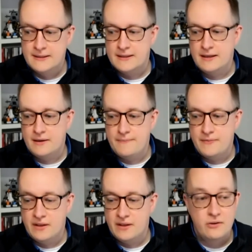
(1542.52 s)
And
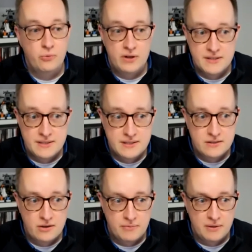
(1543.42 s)
where does it
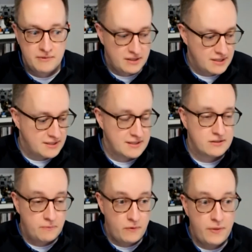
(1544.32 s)
stop? I mean, does it
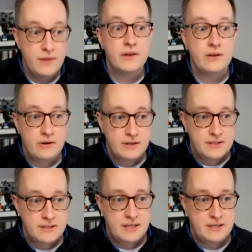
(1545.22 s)
stop within the United
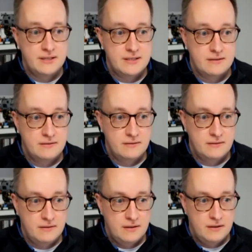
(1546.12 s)
States?
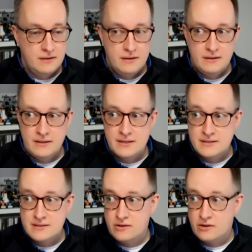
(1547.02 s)
Does it
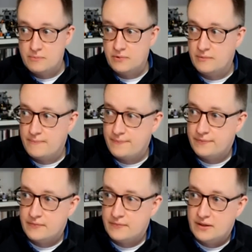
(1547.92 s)
stop
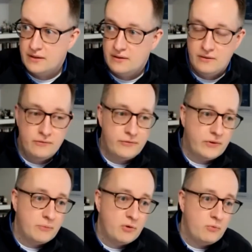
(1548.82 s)
if
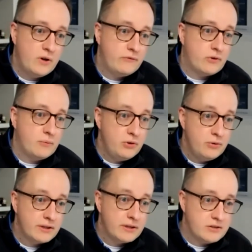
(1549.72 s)
someone went from
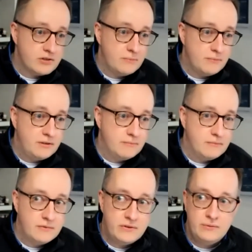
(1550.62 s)
Munich in Germany
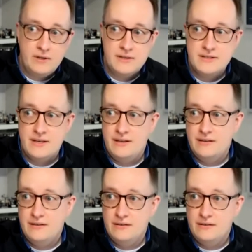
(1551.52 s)
to, let's say,